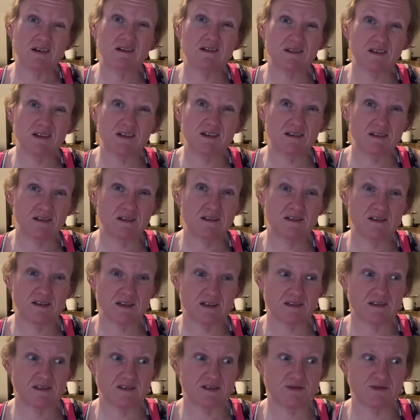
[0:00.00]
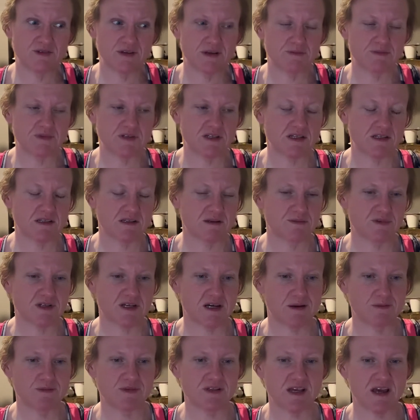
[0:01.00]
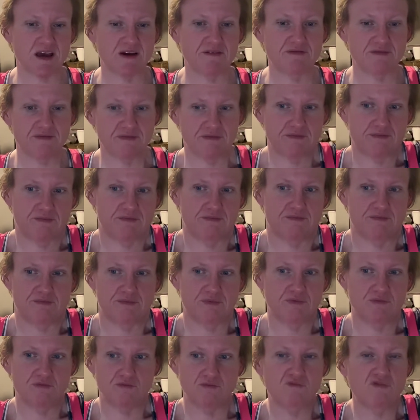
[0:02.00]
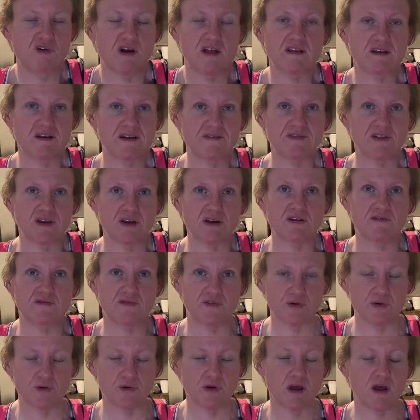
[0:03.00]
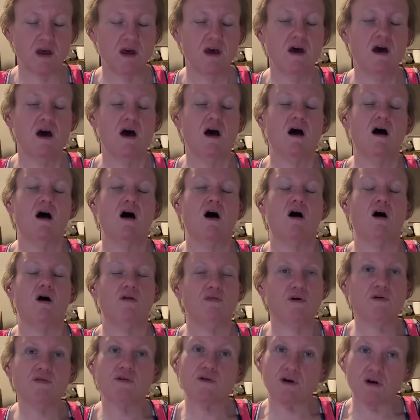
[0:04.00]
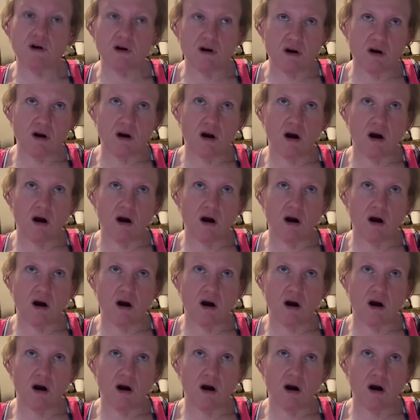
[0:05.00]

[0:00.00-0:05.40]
a little too tempting sometimes. They have relatively good food, although there